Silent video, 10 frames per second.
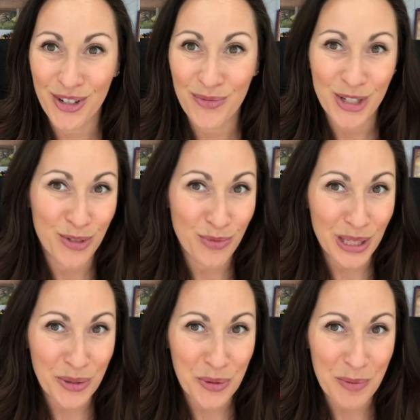What's
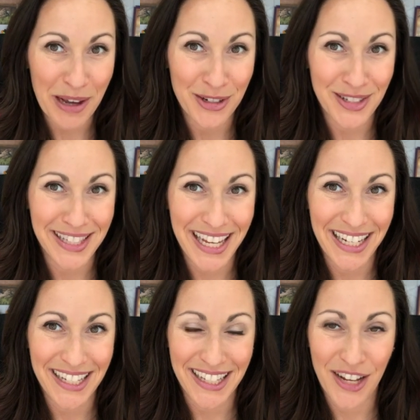really cool about your skin
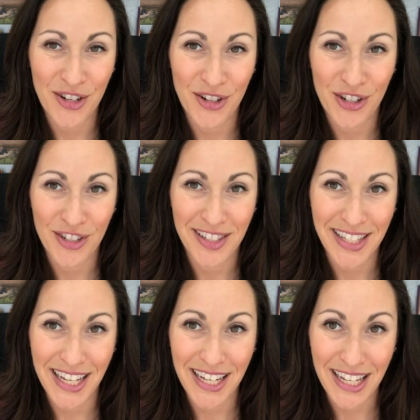is that your
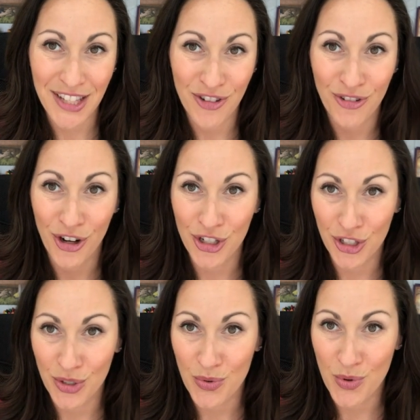skin is your
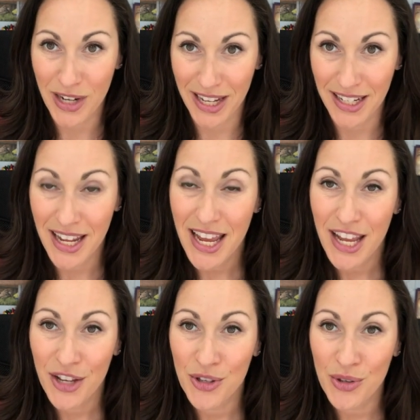largest organ.
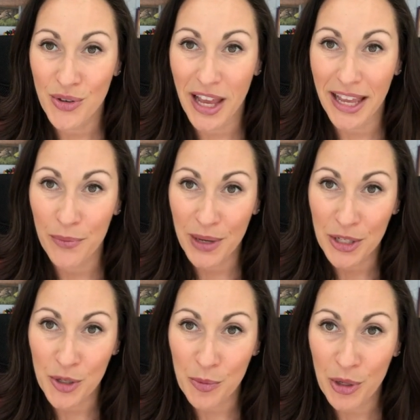When
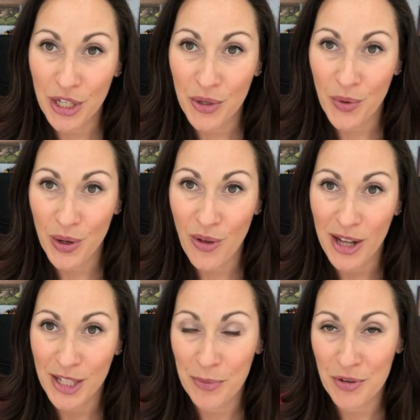you put an oil
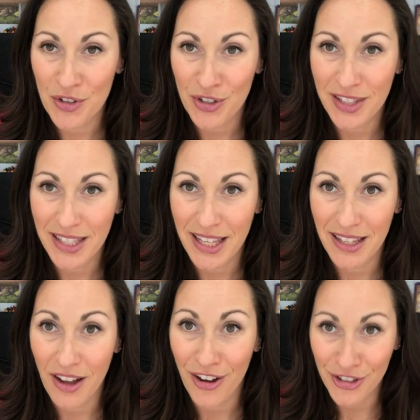on top of
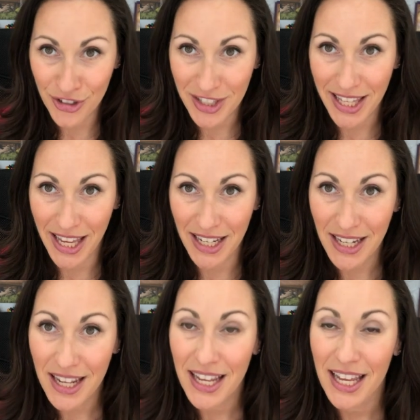your
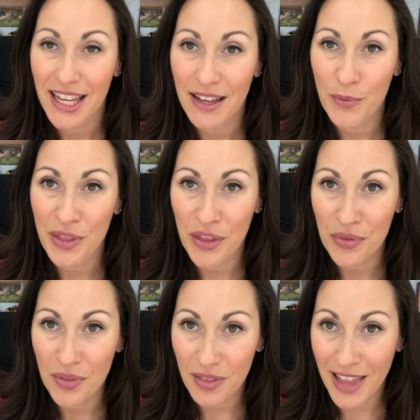skin,
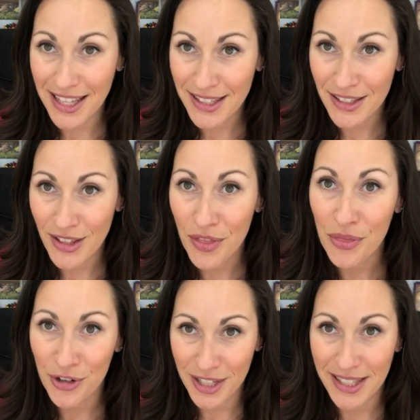within less than
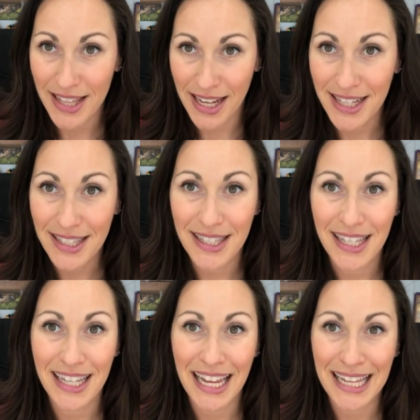30 seconds,
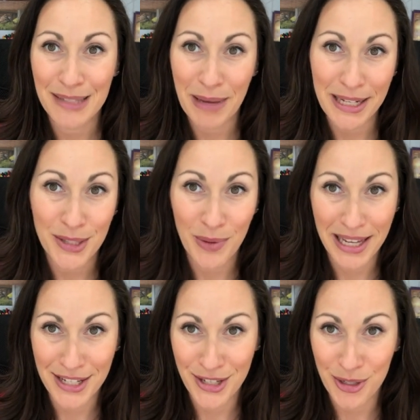it has made its way
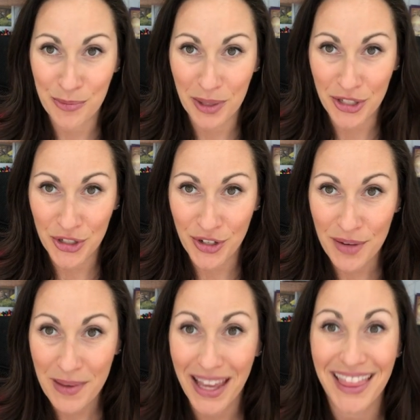into your bloodstream.
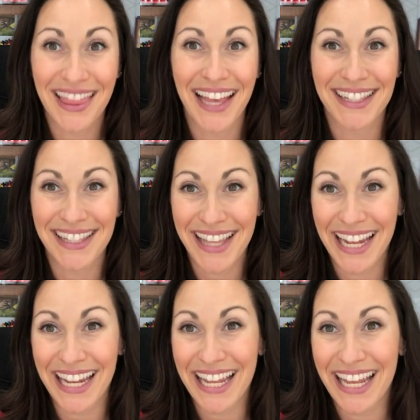In less than